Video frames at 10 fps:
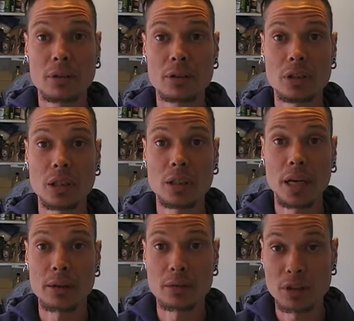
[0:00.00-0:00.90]
you know,
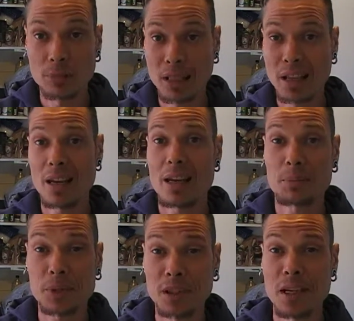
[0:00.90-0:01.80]
and it will give me
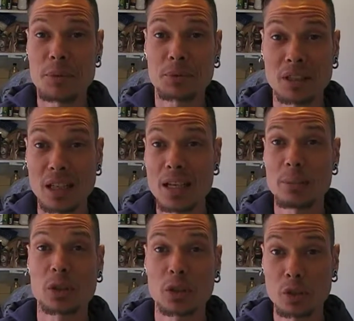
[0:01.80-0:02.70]
heaps and heaps and
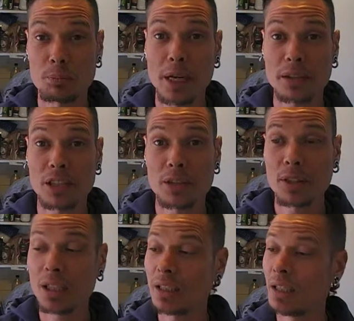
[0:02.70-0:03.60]
heaps of good
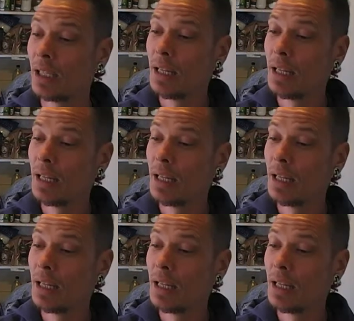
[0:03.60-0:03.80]
bacteria.